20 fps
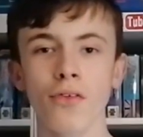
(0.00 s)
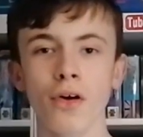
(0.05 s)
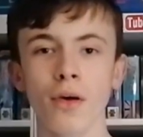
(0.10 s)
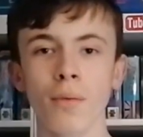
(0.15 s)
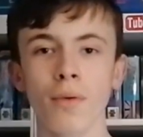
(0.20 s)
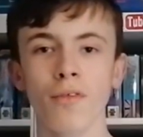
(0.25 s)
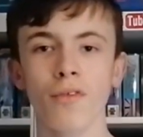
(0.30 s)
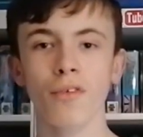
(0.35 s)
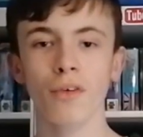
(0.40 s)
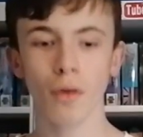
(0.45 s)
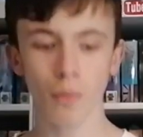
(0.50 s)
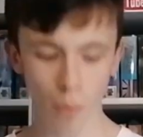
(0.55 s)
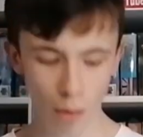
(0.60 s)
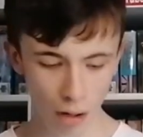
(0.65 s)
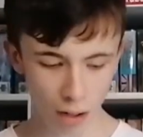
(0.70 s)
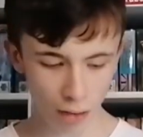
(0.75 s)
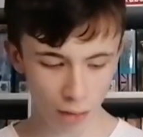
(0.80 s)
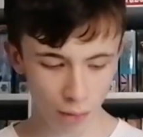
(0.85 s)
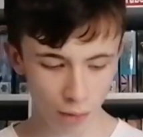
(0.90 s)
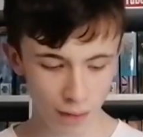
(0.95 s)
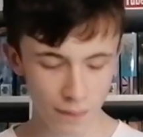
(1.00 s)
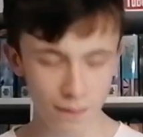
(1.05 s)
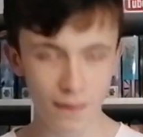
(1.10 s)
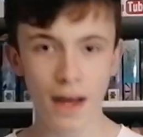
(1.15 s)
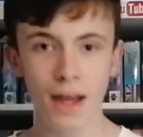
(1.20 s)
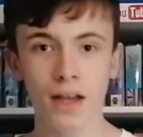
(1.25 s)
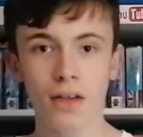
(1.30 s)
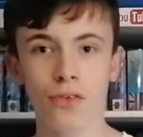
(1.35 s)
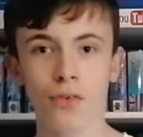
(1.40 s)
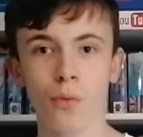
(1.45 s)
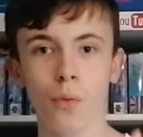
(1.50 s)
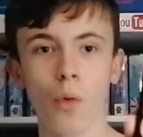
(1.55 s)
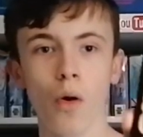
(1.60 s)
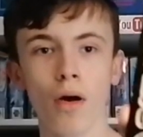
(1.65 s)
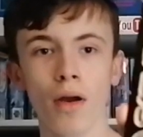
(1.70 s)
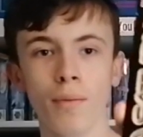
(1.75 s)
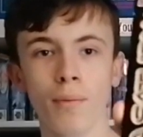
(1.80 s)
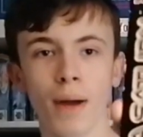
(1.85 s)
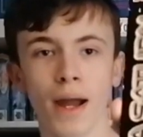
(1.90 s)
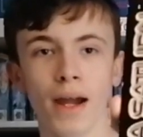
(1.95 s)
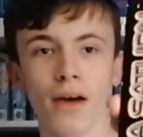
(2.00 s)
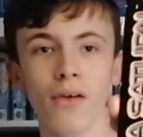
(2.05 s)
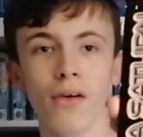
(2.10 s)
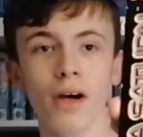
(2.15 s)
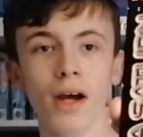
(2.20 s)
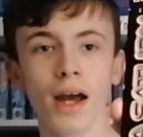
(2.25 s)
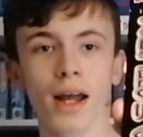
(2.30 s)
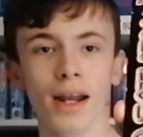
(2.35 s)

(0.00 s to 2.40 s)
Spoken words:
open for a while, and that is Wipeout.